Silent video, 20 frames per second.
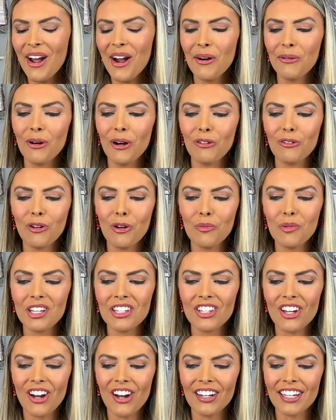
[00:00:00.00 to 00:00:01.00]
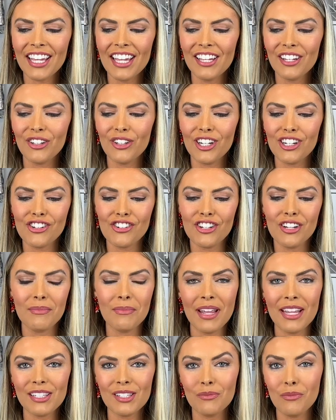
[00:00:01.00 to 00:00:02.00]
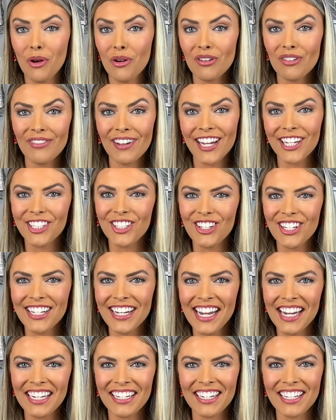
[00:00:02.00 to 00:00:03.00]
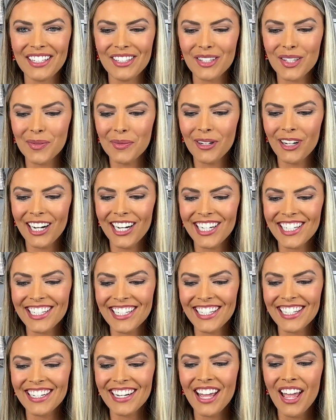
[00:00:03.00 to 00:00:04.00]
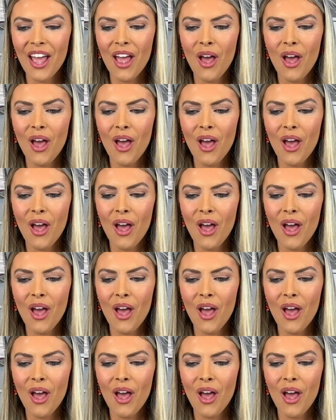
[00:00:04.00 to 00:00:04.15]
where we'll be talking Christian based motivation and inspiration